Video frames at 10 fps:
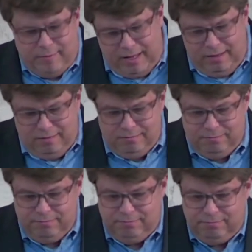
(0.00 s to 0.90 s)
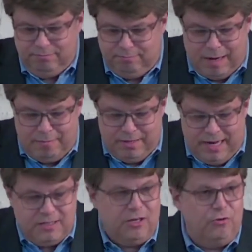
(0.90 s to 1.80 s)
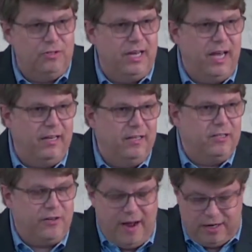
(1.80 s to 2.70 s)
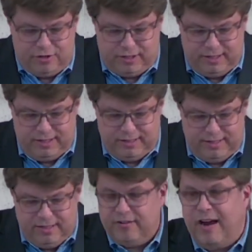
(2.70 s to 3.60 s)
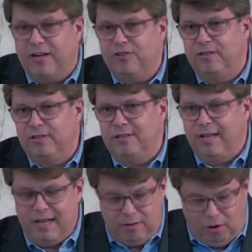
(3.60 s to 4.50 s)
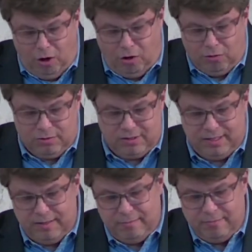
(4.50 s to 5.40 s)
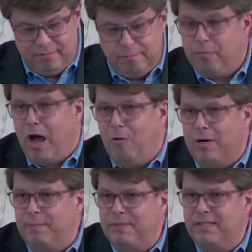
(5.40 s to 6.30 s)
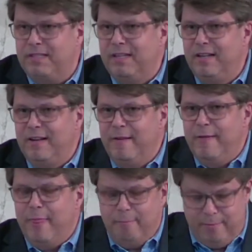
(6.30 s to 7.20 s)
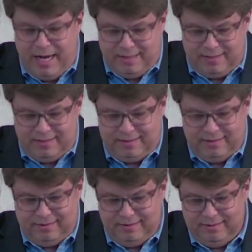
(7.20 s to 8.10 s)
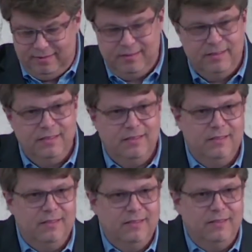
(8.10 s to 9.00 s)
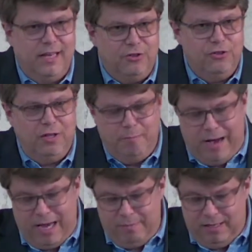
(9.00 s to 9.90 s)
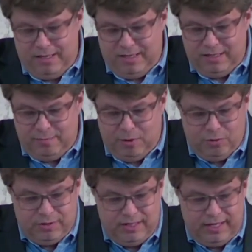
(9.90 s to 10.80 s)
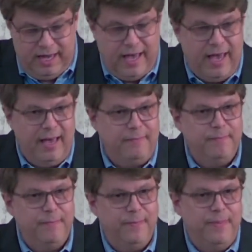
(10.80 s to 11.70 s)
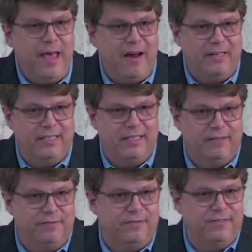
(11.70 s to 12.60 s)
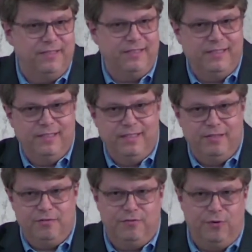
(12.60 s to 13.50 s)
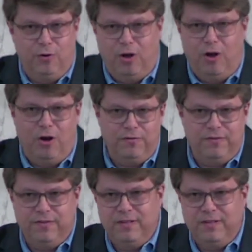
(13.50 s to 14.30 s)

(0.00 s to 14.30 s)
Well, Bible does contain instructions like laws and proverbs, but actually Bible is mostly a narrative. It's full of